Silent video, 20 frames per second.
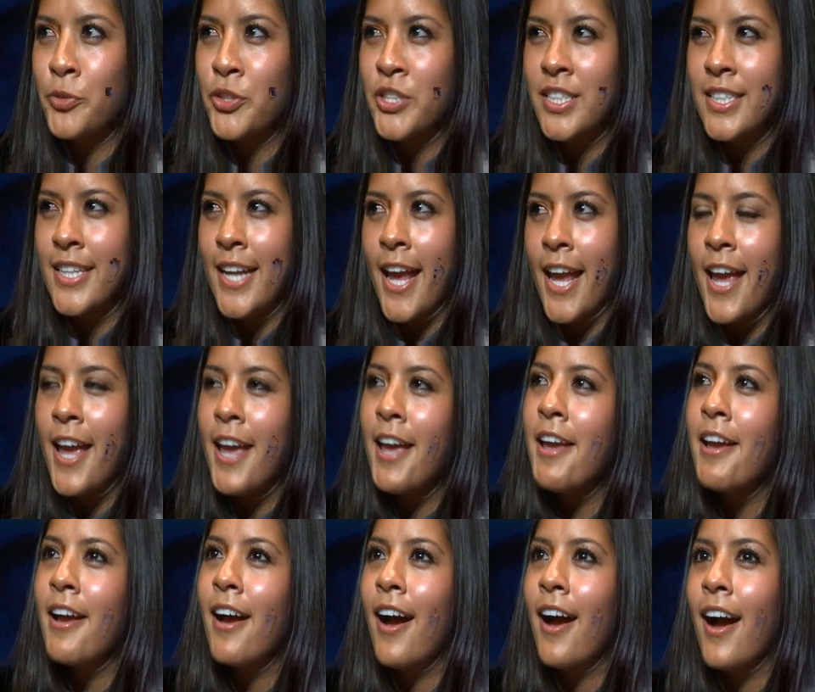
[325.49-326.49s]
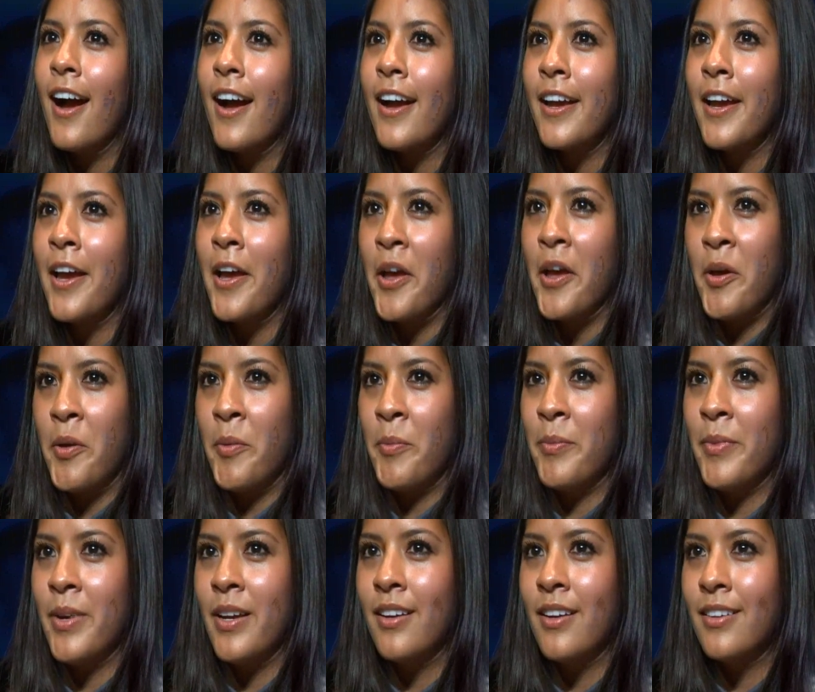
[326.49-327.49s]
Today I
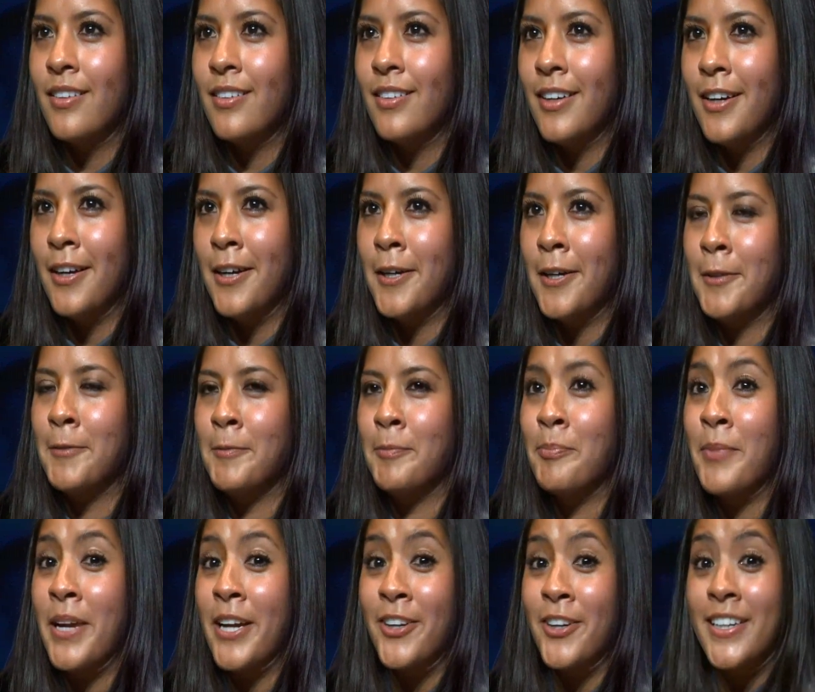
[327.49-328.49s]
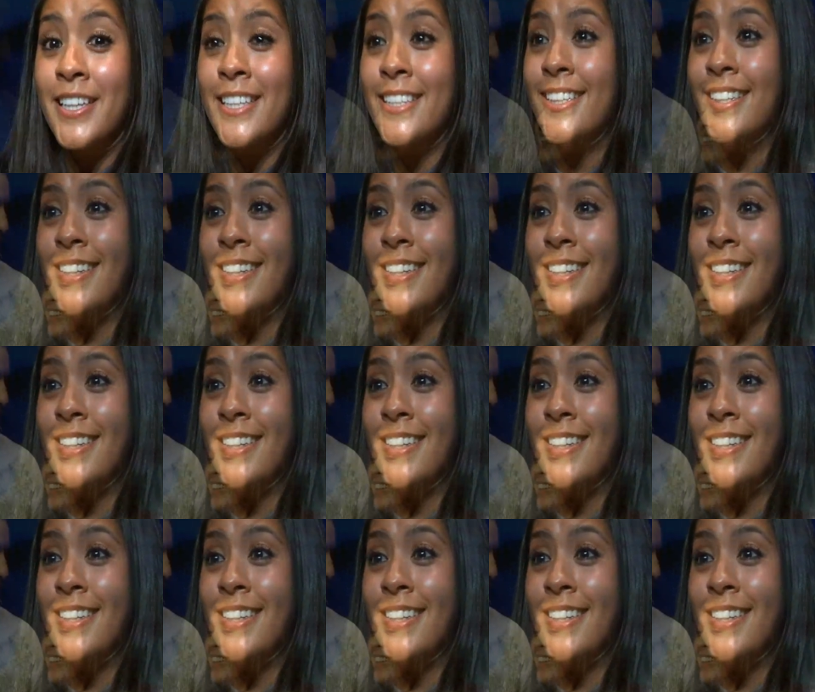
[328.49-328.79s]
am married